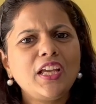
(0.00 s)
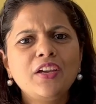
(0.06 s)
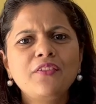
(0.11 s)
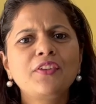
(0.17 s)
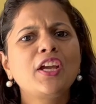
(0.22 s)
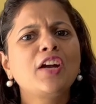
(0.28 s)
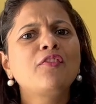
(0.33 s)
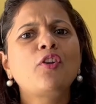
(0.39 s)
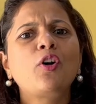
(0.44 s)

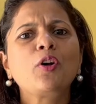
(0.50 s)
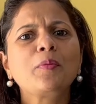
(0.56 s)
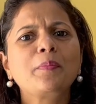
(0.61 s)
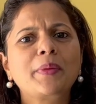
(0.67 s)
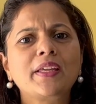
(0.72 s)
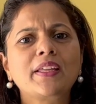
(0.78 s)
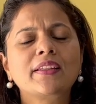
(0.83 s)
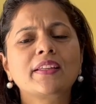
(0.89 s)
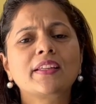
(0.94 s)
We have all
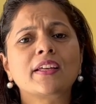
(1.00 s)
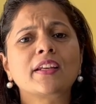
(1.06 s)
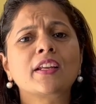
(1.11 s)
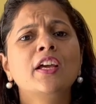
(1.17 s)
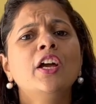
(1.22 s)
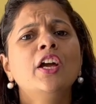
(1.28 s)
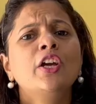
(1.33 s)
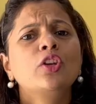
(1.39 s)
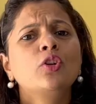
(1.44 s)
been there.
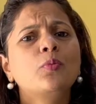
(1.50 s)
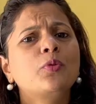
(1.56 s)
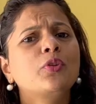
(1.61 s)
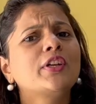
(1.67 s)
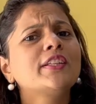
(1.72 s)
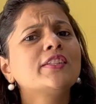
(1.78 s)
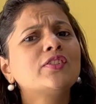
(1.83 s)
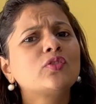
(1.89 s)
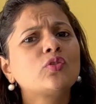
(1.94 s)
You
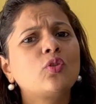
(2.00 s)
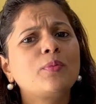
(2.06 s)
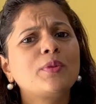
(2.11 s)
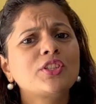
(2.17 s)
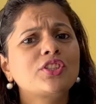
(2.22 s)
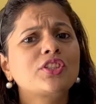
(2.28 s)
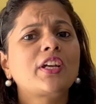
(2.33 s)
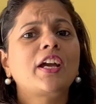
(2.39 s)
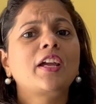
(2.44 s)
put in so
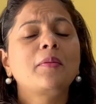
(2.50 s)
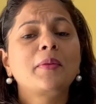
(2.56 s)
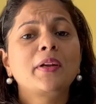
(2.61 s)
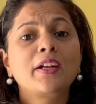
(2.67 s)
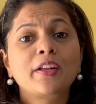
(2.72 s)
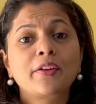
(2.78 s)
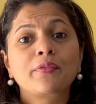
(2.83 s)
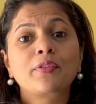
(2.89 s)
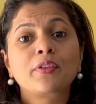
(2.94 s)
much time
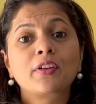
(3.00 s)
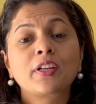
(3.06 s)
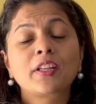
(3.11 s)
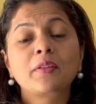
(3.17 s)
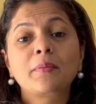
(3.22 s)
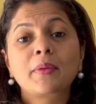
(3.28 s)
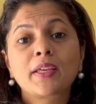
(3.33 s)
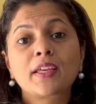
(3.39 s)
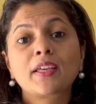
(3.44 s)
and effort
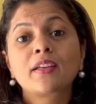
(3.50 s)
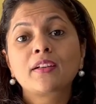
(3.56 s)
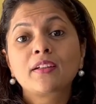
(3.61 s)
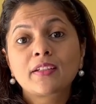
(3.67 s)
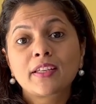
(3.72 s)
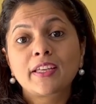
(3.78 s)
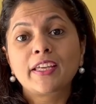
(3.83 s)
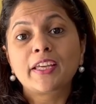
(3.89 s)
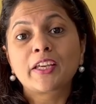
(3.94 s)
in making
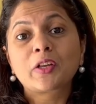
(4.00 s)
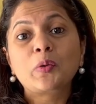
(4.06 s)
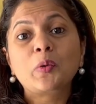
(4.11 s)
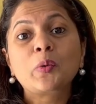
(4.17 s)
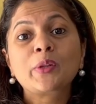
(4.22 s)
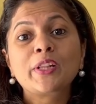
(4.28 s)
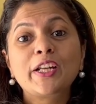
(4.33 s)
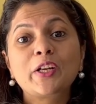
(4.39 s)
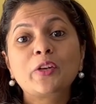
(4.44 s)
a cake
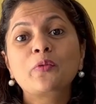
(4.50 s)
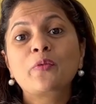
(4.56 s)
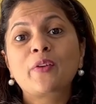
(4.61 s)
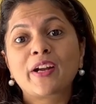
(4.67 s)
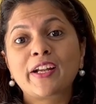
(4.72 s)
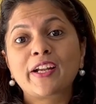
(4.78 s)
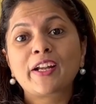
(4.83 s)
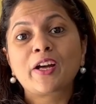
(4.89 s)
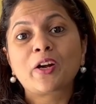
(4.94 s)
only to
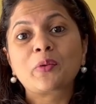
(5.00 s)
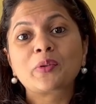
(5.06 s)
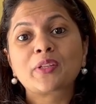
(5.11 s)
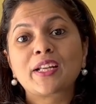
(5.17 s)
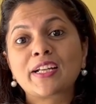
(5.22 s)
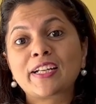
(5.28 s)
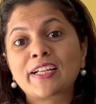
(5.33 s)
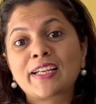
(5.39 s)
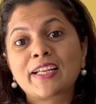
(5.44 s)
find out
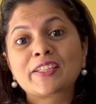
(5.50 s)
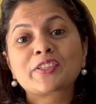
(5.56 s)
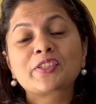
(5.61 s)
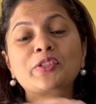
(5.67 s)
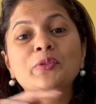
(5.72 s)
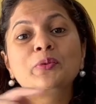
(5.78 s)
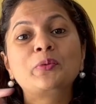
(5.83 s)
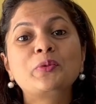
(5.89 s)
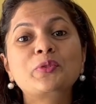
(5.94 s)
that it has
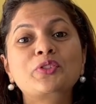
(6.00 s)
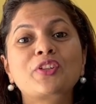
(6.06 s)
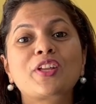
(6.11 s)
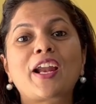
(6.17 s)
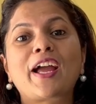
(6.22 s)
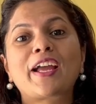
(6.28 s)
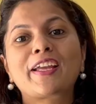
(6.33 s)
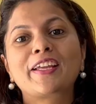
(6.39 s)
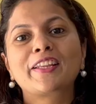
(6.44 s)
a huge
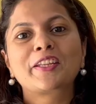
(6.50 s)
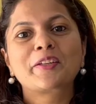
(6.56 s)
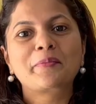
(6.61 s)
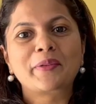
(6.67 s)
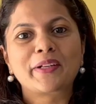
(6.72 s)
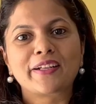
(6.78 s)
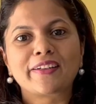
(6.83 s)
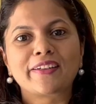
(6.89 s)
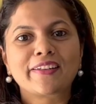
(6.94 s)
crack in the
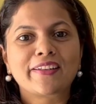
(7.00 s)
middle,